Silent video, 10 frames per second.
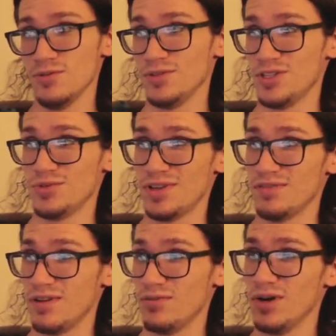only
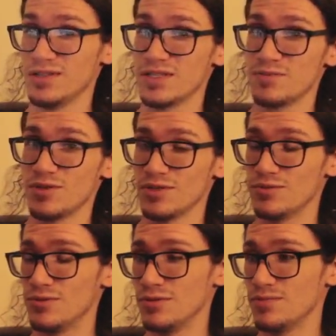25 watts, that's pretty
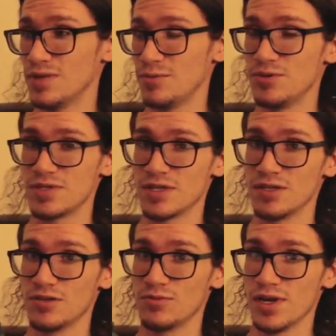cool. I'm using
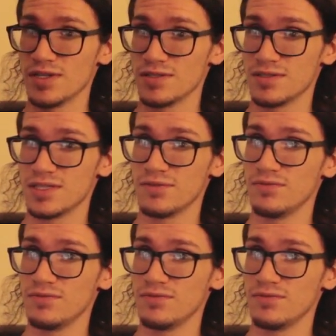a Ryzen 7